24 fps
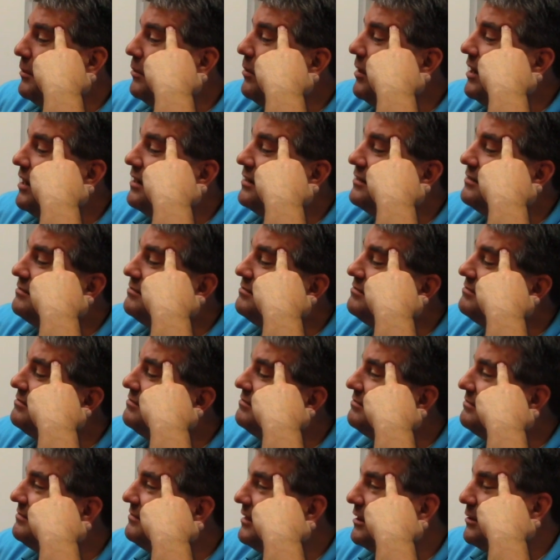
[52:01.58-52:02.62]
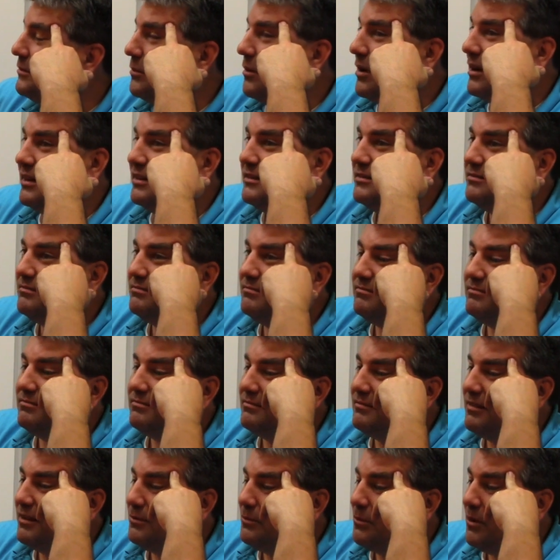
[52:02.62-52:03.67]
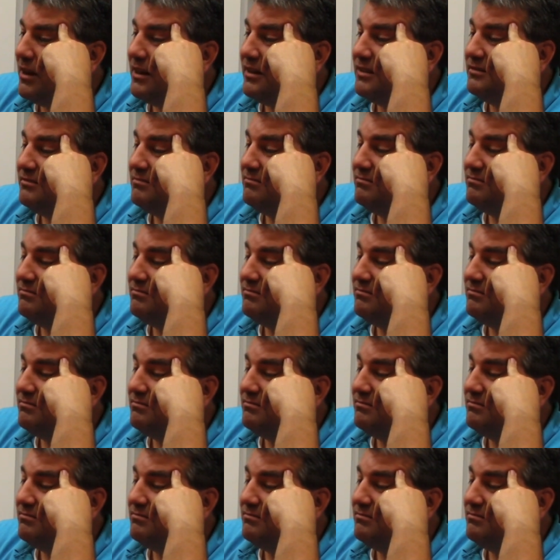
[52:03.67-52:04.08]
wait and wait and wait.